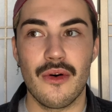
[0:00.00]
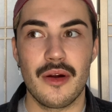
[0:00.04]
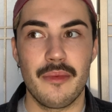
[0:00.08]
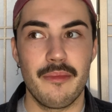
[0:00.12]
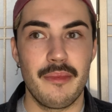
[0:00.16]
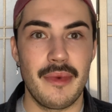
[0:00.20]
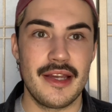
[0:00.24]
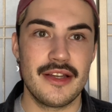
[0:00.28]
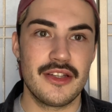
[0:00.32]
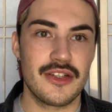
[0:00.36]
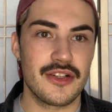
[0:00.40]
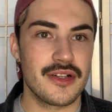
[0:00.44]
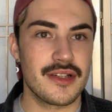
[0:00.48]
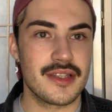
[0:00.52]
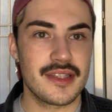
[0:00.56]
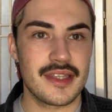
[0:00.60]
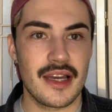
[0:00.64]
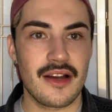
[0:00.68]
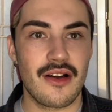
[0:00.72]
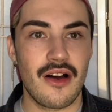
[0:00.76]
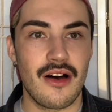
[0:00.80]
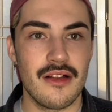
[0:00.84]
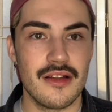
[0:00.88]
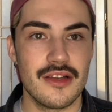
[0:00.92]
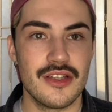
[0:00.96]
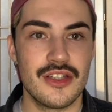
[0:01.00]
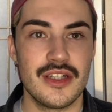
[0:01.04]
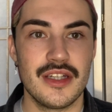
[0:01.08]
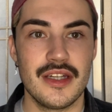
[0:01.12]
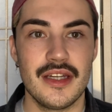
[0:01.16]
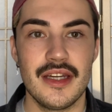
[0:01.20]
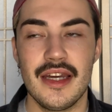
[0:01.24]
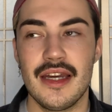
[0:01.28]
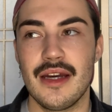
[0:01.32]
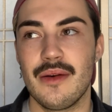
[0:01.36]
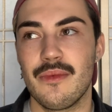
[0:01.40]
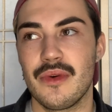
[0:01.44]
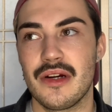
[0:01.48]
or major in
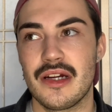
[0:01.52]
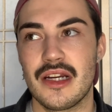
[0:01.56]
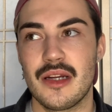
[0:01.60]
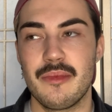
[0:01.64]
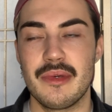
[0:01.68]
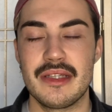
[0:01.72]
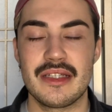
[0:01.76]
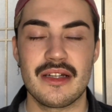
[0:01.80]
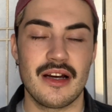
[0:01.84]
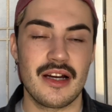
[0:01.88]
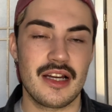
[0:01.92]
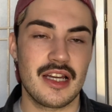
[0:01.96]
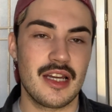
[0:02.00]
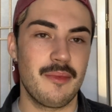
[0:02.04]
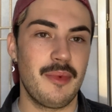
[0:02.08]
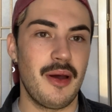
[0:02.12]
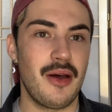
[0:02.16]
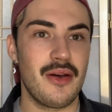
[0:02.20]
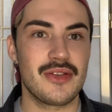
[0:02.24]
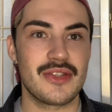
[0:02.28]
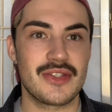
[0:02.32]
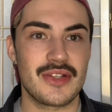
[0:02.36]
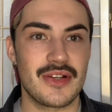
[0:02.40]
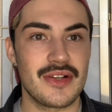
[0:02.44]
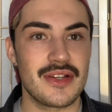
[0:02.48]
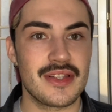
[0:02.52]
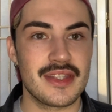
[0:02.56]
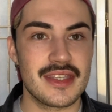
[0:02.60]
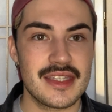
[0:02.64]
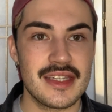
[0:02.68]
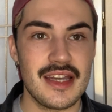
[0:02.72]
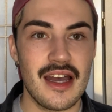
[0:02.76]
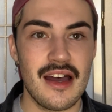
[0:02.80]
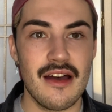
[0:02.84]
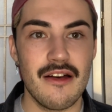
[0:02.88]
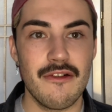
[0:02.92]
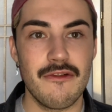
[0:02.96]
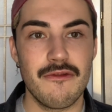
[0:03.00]
psychology, and we're going to be talking about certain
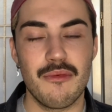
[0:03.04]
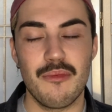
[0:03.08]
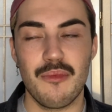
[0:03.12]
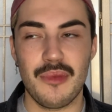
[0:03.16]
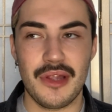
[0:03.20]
stuff,